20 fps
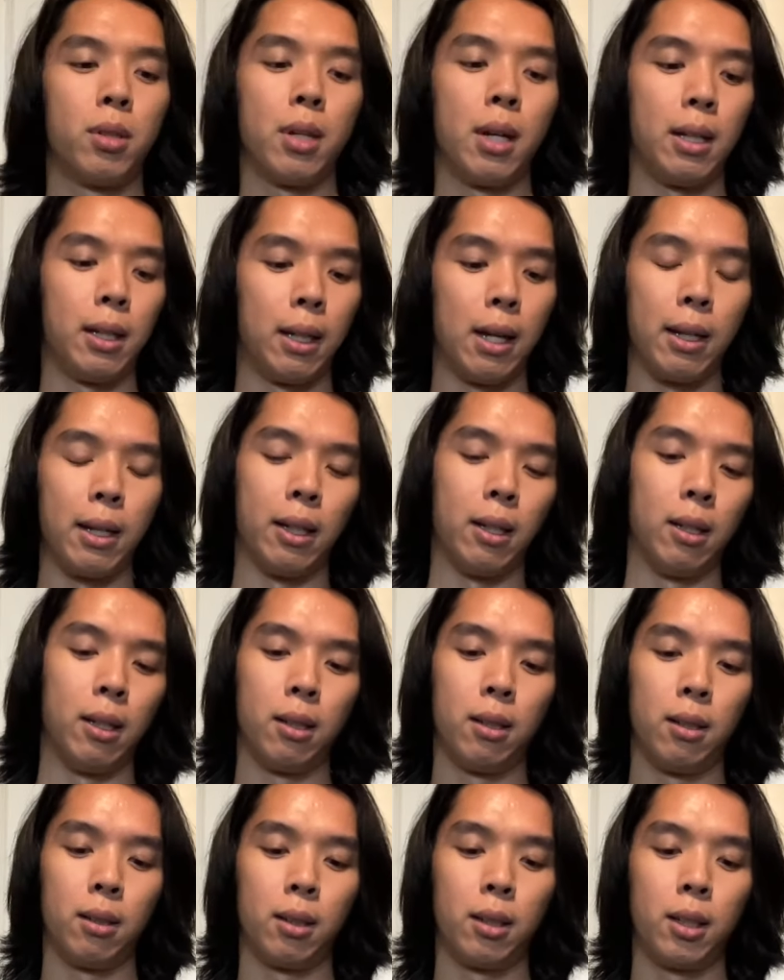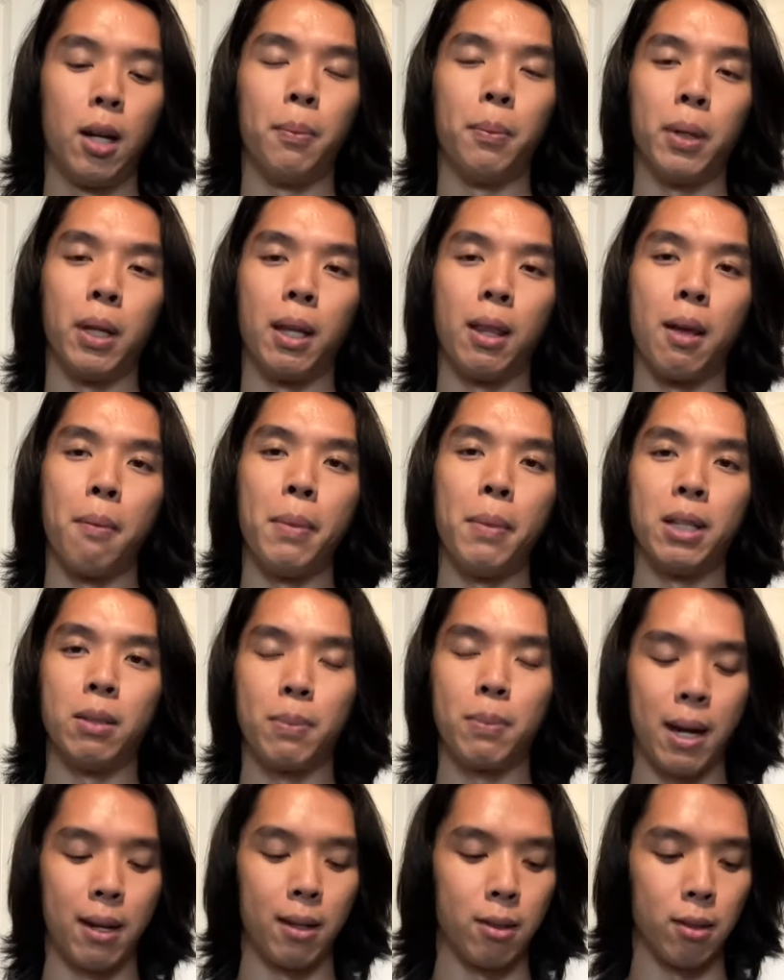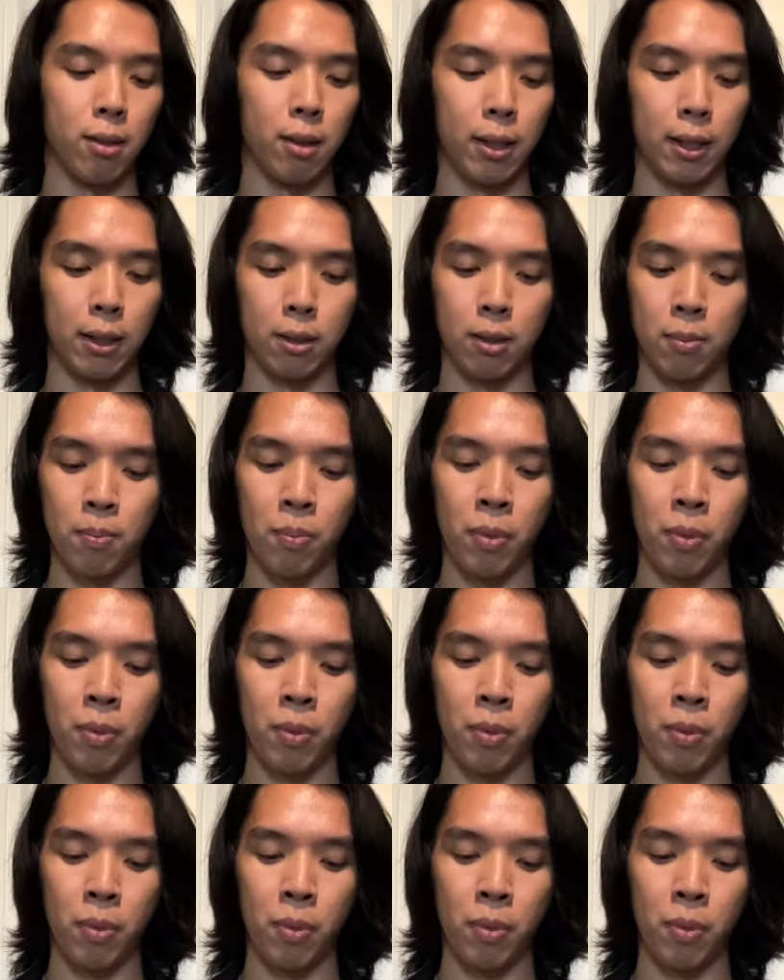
any company that makes padded slings.